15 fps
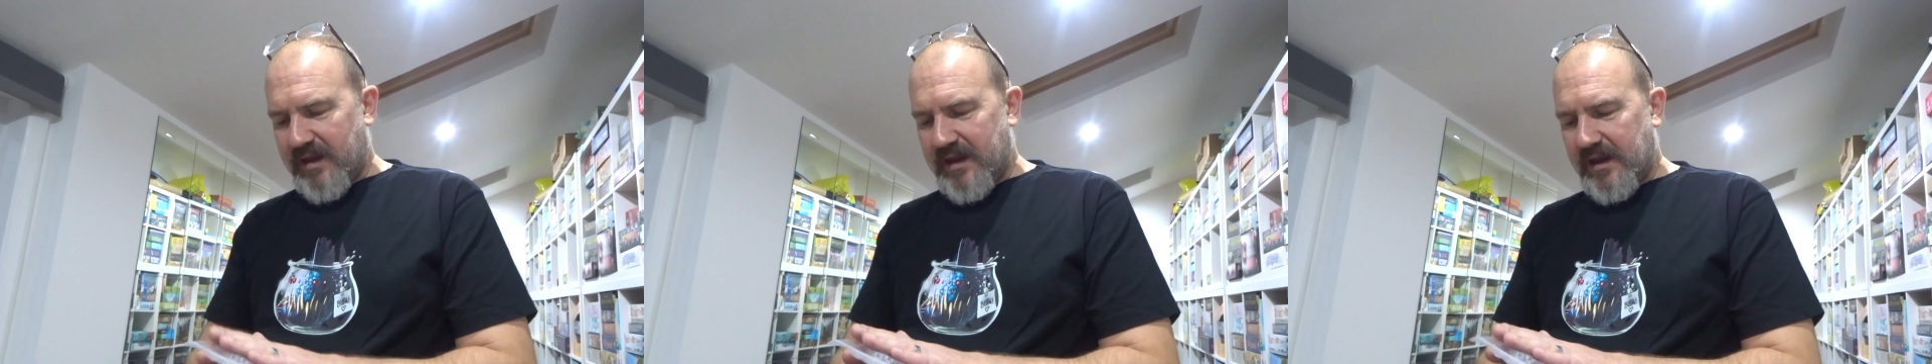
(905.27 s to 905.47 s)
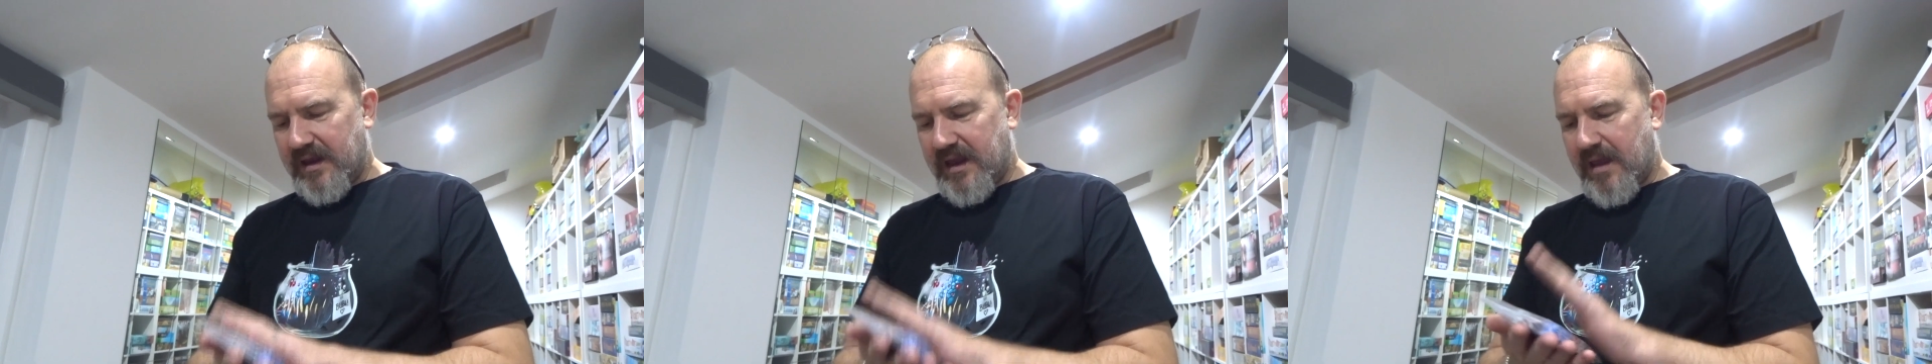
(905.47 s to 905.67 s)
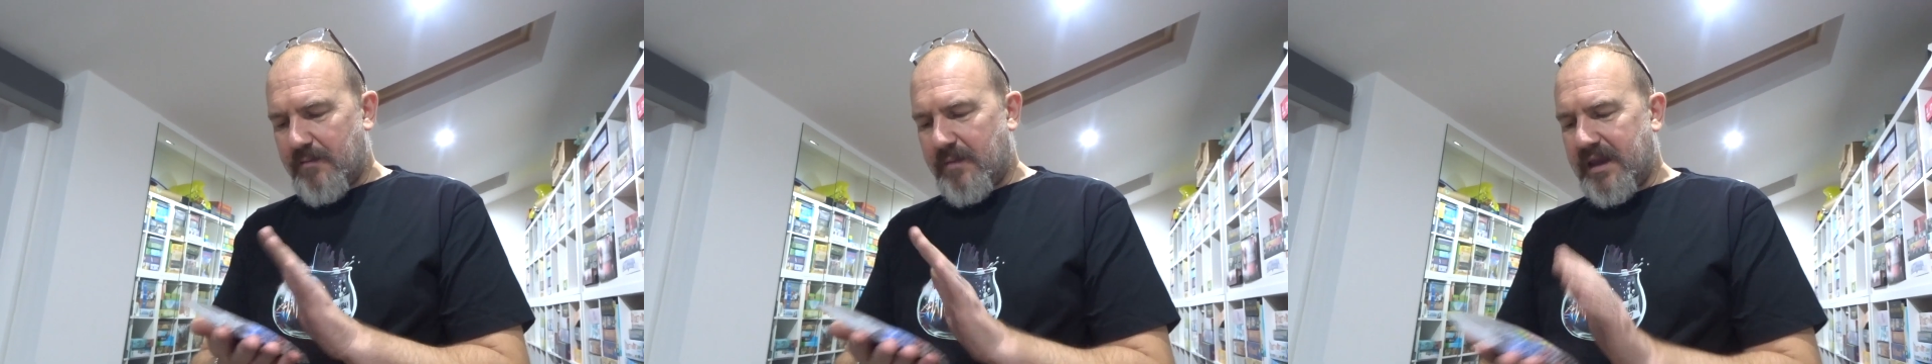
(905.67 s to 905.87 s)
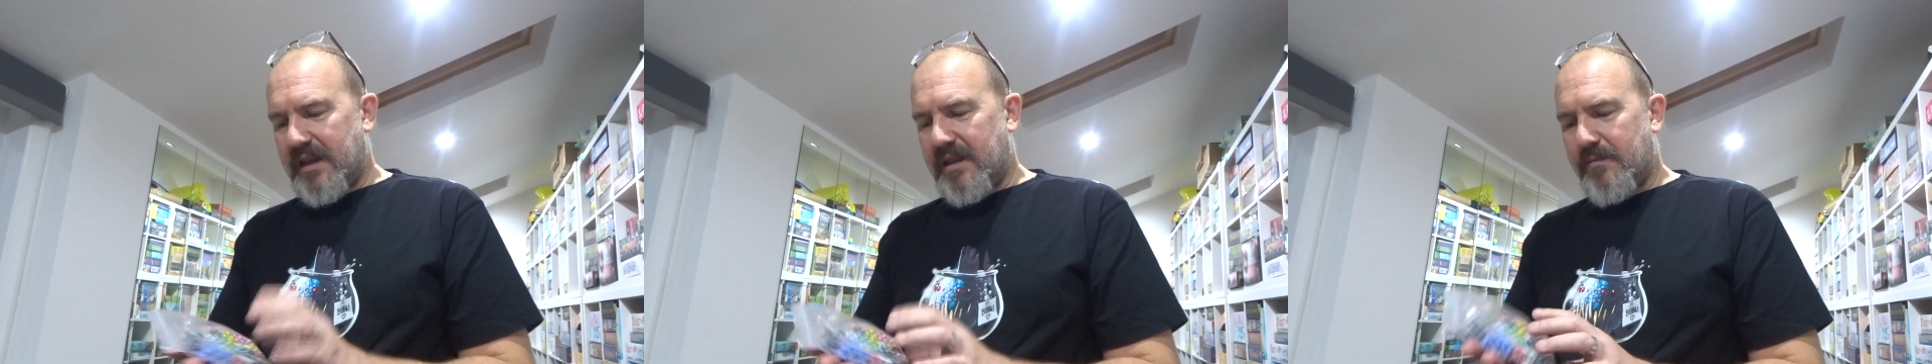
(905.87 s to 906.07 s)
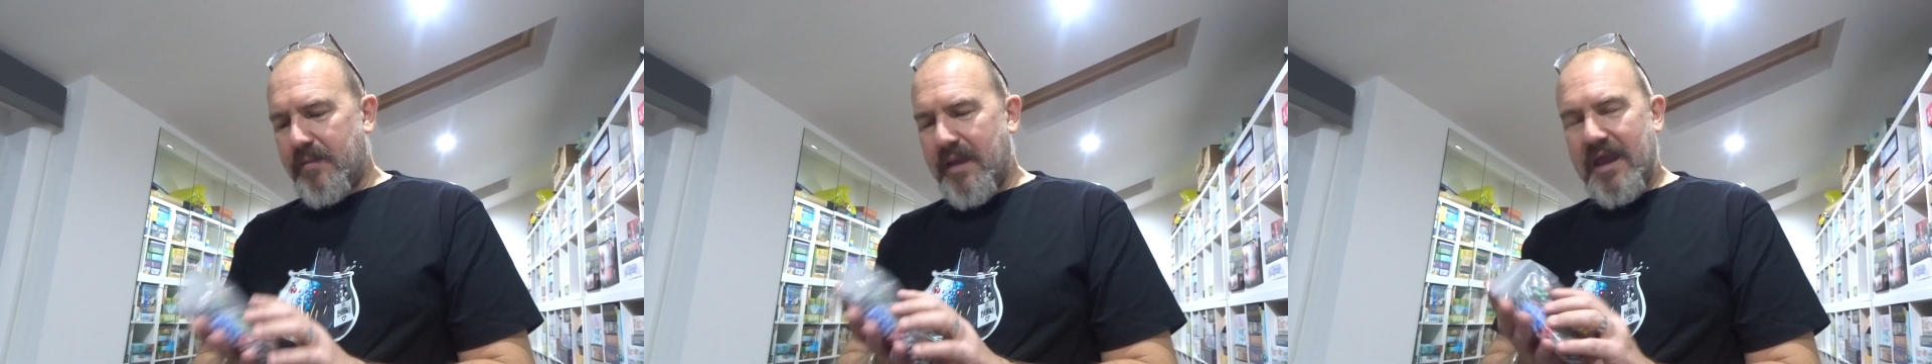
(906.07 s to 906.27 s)
get me
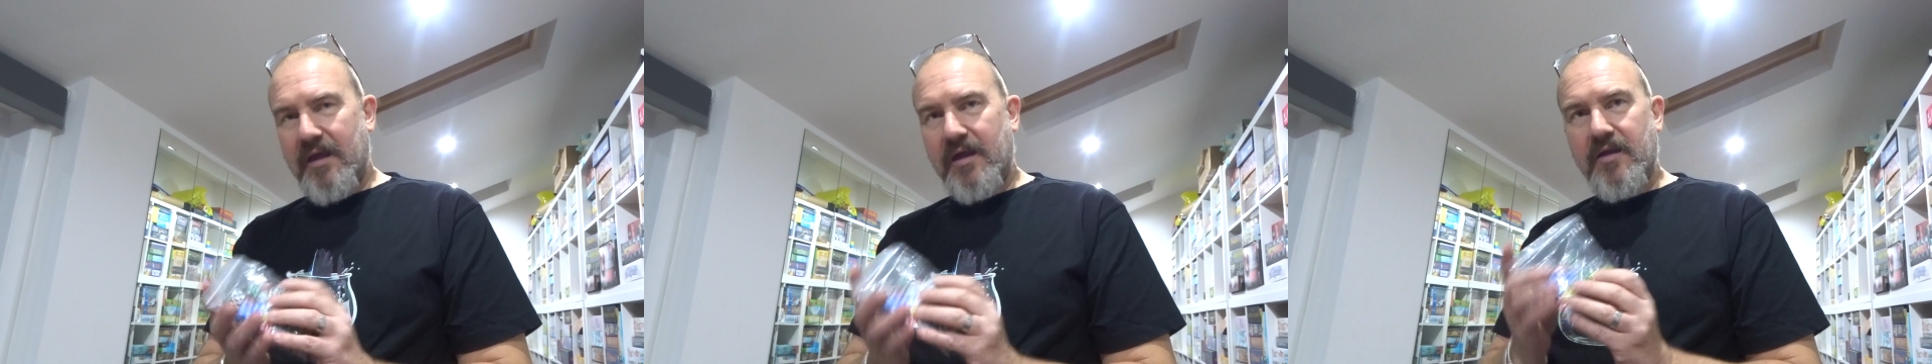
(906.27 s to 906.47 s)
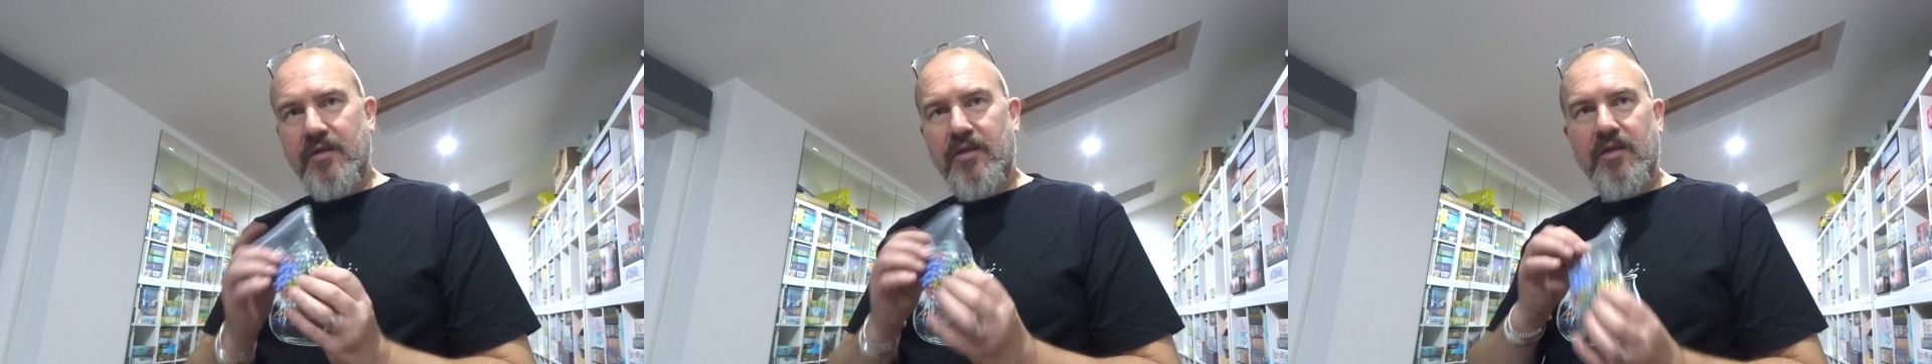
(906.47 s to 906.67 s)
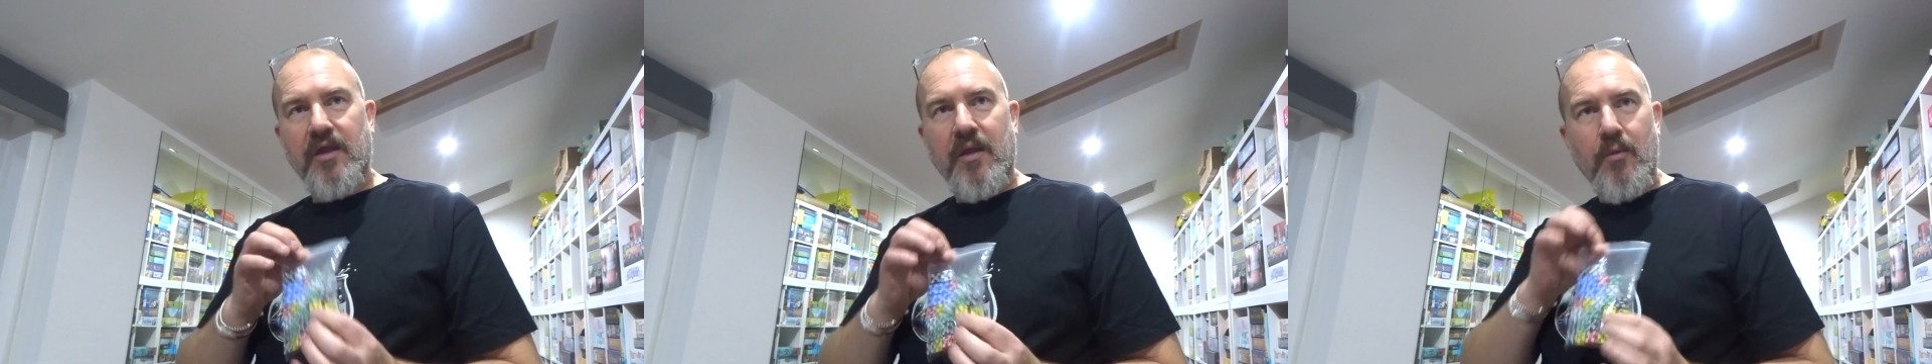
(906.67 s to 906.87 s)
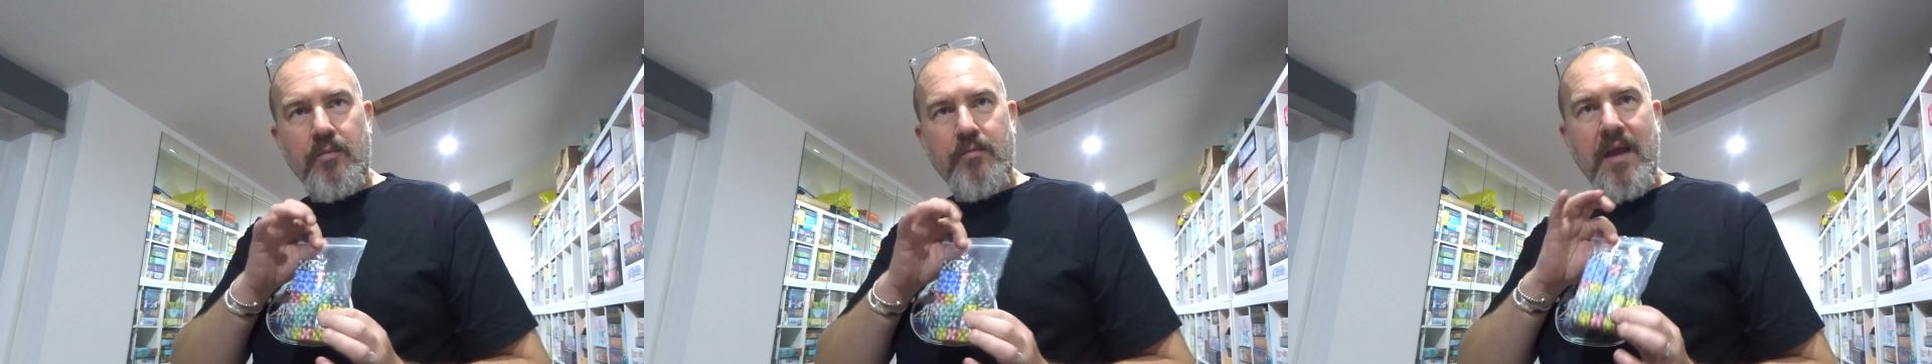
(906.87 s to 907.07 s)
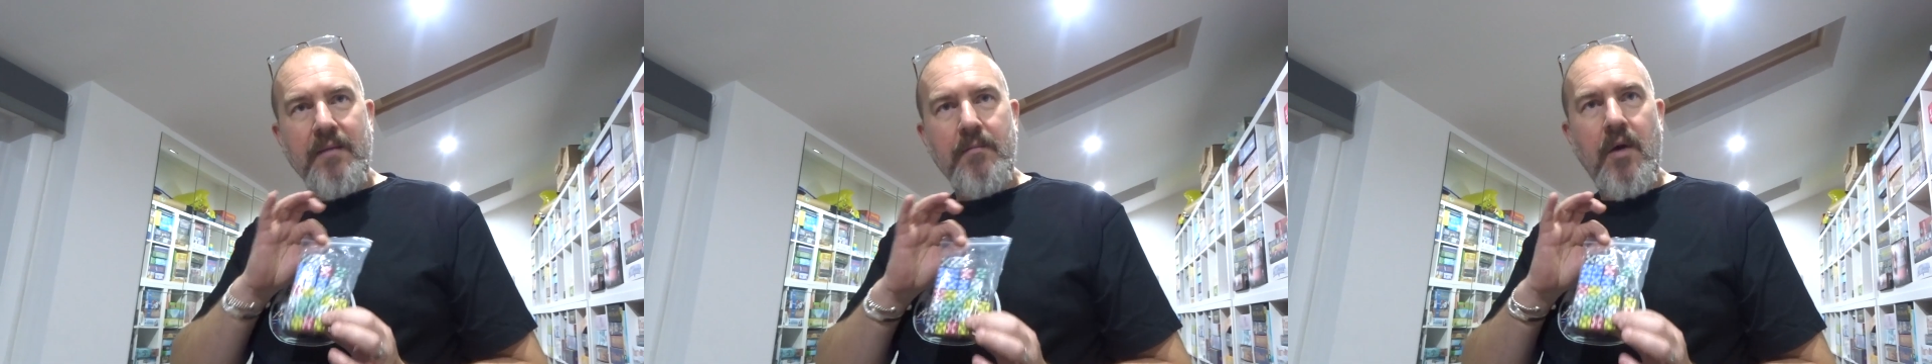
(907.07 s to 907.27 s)
the bits that would
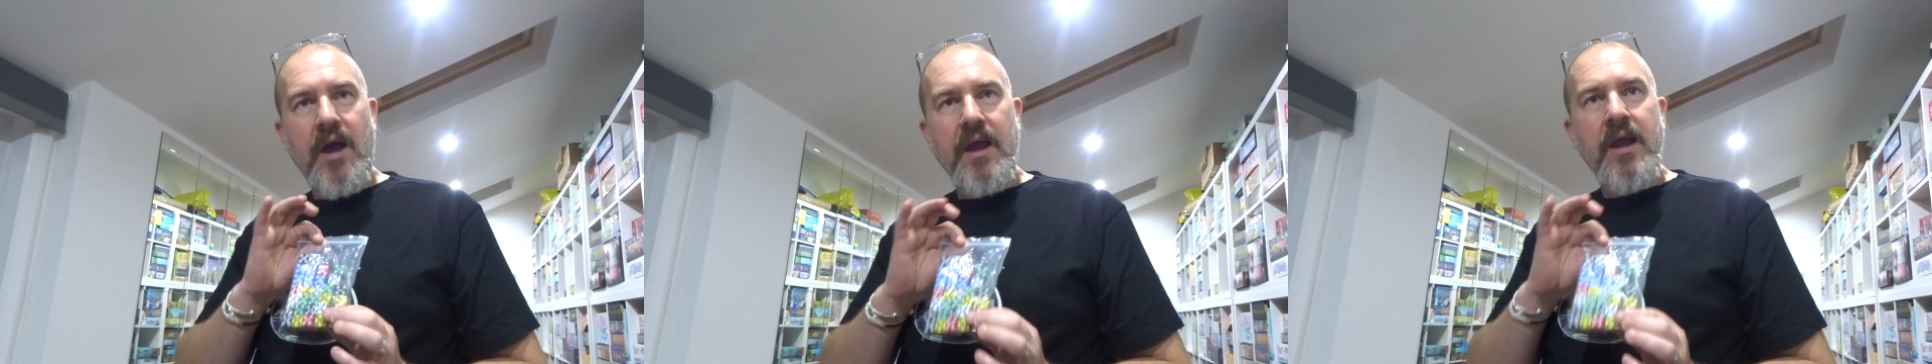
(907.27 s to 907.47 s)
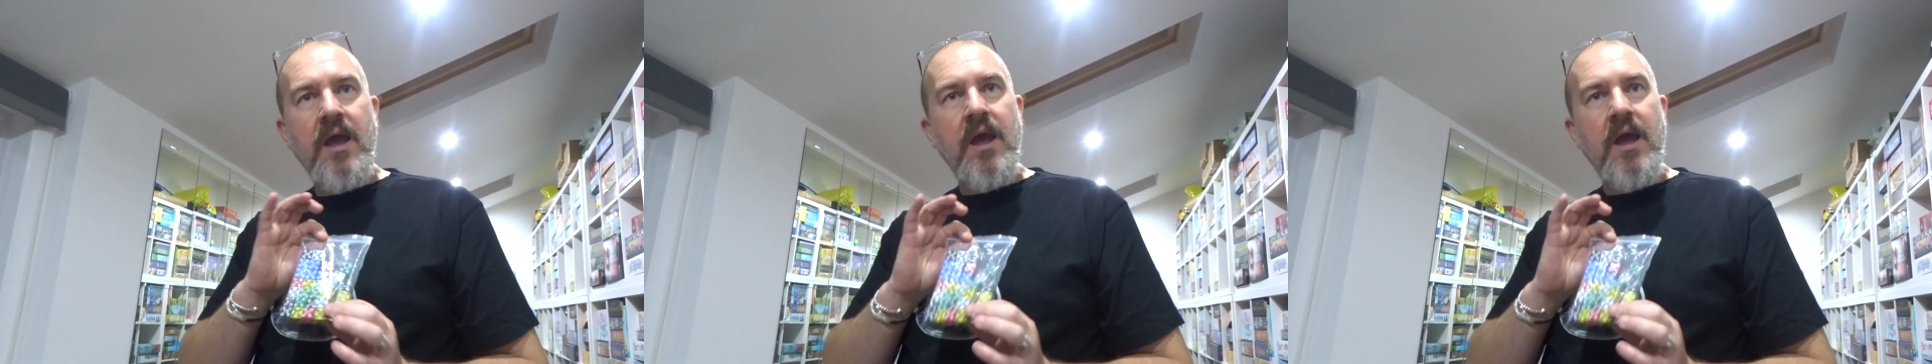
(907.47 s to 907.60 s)
make my